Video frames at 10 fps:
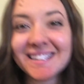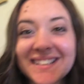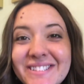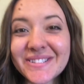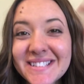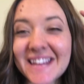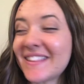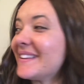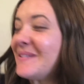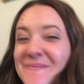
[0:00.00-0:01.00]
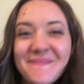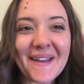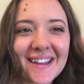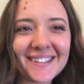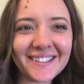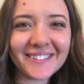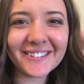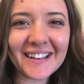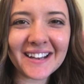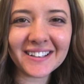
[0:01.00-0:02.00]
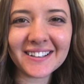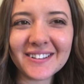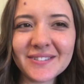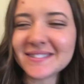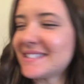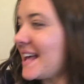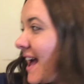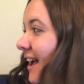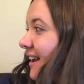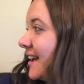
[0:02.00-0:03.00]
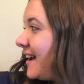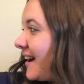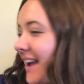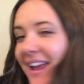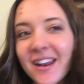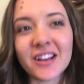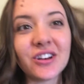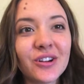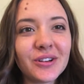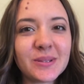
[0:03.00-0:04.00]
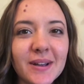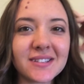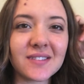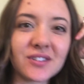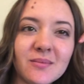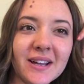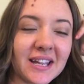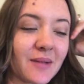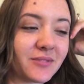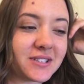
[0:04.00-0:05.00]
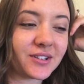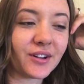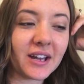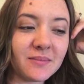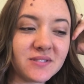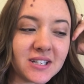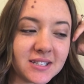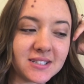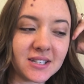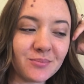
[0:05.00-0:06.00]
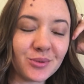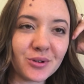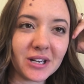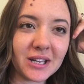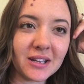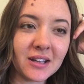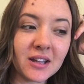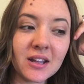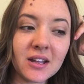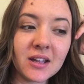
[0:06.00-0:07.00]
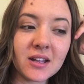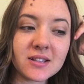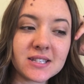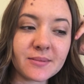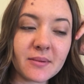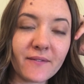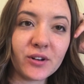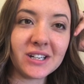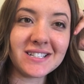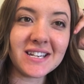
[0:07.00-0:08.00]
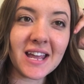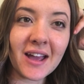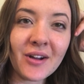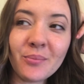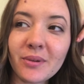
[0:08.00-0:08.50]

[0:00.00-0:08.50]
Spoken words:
Did you see the little bandicoot? How cute was that? I had like no space left on my camera, so I'm just importing some of my footage now.